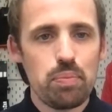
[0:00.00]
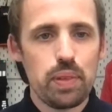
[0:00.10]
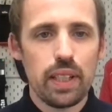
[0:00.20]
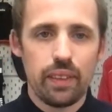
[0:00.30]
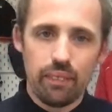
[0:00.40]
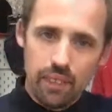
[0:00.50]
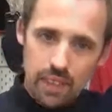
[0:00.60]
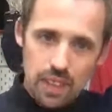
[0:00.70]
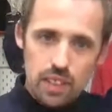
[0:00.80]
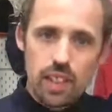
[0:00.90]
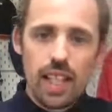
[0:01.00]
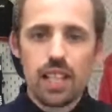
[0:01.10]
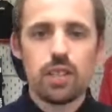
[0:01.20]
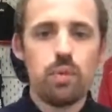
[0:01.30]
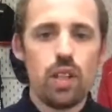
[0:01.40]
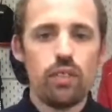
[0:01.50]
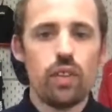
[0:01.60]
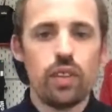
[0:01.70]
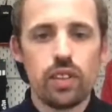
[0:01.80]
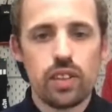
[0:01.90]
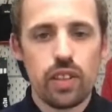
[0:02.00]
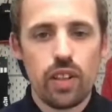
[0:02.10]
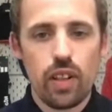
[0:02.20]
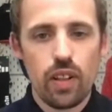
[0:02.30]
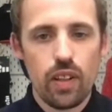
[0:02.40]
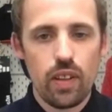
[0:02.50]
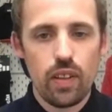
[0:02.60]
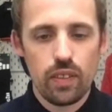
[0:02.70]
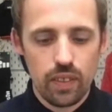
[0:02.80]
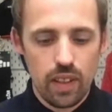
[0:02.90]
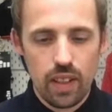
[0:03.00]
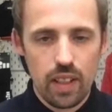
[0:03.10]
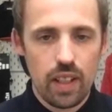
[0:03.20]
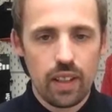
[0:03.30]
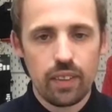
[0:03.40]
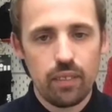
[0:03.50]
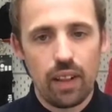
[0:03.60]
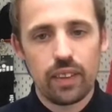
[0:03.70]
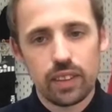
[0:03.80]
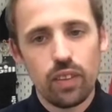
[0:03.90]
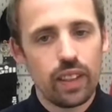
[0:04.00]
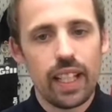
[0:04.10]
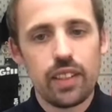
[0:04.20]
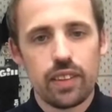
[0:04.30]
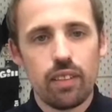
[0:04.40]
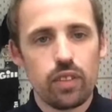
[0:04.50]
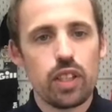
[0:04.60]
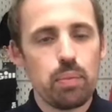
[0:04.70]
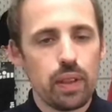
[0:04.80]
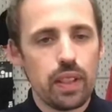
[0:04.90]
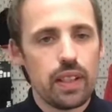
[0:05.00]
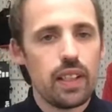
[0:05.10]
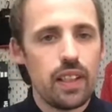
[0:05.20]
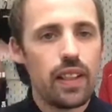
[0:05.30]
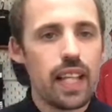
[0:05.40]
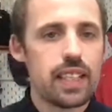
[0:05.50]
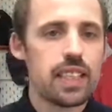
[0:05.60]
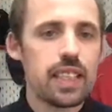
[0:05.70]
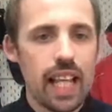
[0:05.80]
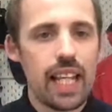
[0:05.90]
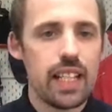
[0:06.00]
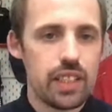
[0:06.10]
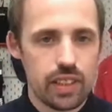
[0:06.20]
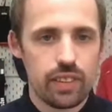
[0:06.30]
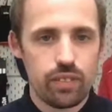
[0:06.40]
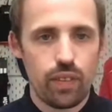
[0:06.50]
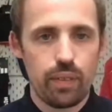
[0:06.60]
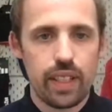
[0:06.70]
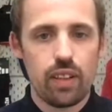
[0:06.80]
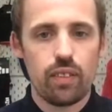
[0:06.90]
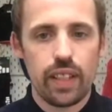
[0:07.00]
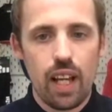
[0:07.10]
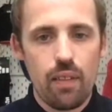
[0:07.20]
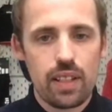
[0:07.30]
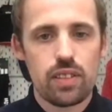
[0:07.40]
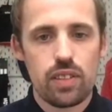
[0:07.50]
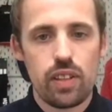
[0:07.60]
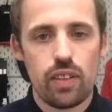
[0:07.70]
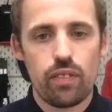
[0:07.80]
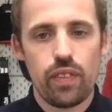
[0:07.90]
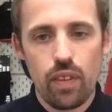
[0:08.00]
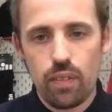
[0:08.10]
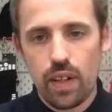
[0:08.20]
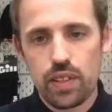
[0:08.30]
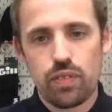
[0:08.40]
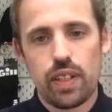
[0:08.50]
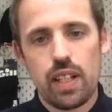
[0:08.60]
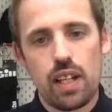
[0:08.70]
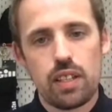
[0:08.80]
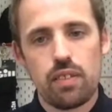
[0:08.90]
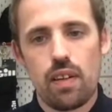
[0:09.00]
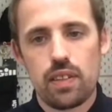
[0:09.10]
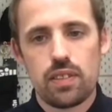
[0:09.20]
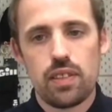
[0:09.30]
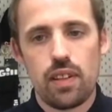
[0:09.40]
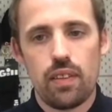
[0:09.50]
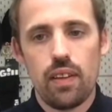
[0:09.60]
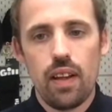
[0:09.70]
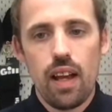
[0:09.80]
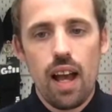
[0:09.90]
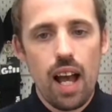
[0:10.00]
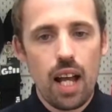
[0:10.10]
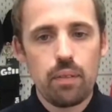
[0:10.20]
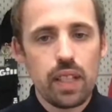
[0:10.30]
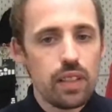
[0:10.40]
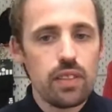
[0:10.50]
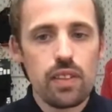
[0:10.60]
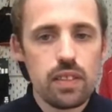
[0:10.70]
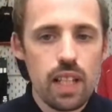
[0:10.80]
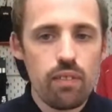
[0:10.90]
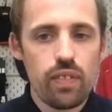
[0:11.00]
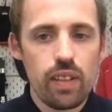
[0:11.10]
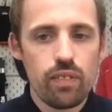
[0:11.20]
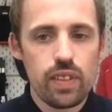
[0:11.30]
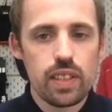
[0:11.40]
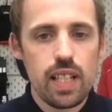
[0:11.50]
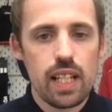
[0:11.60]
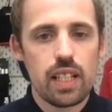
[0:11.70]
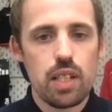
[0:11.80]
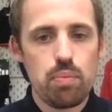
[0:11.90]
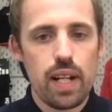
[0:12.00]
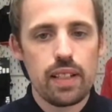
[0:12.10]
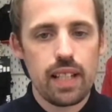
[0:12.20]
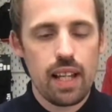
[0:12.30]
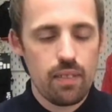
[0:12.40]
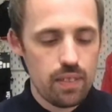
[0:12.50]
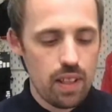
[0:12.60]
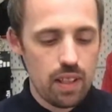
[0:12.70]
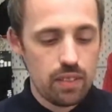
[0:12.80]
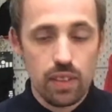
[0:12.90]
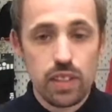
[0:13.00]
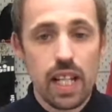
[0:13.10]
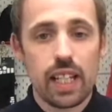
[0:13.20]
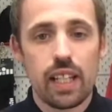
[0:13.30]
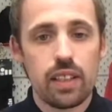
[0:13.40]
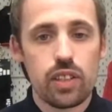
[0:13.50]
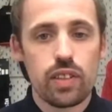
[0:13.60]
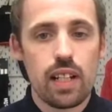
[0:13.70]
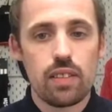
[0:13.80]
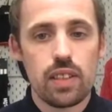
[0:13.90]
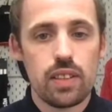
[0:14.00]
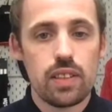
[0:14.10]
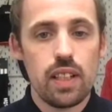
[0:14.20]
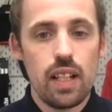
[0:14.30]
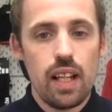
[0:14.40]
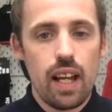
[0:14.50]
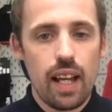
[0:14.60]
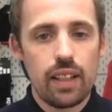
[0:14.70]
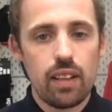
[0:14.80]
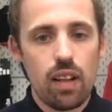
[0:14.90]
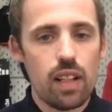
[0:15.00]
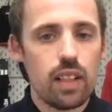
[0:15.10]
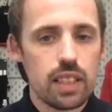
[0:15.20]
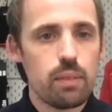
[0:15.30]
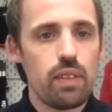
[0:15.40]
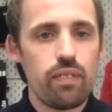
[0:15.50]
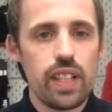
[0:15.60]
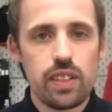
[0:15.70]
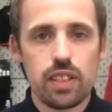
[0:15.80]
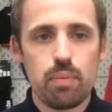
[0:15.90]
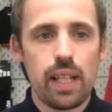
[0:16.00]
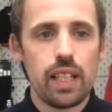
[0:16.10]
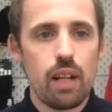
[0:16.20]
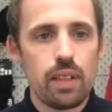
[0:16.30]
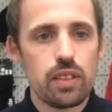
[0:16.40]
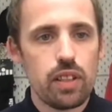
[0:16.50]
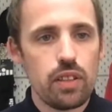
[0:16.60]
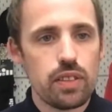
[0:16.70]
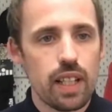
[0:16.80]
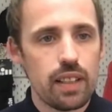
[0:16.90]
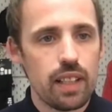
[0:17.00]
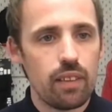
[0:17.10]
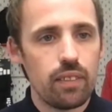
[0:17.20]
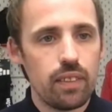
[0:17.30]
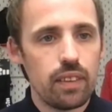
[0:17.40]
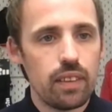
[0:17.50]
Brilliant. So let's move on to it's not the entry-level suit, but the next stage from Gill, the OS2. If we go on OS3, go into OS2. Can you do the same thing for us there? Can you break down the jacket and the trousers and highlight some of the features that make the OS2 stand out?